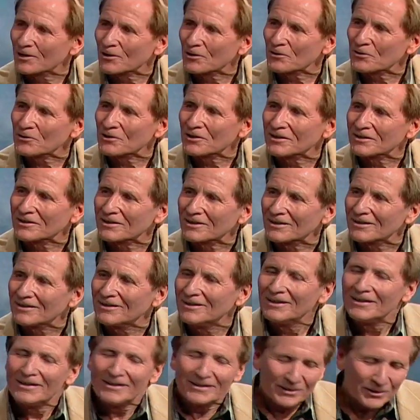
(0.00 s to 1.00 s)
air, then, uh,
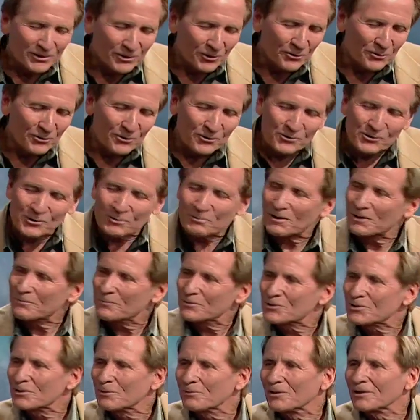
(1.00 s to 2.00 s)
you know, who knows, there might be
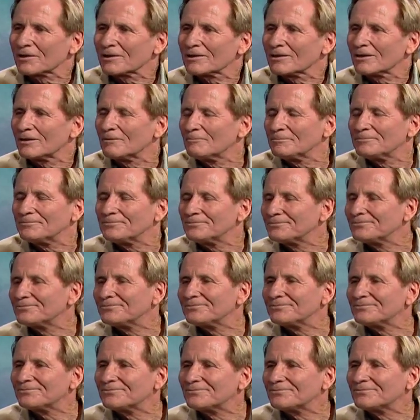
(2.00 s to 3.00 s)
something yes, in there. Yes, you probably
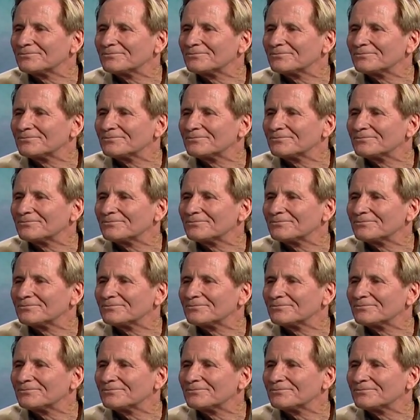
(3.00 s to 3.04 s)
have a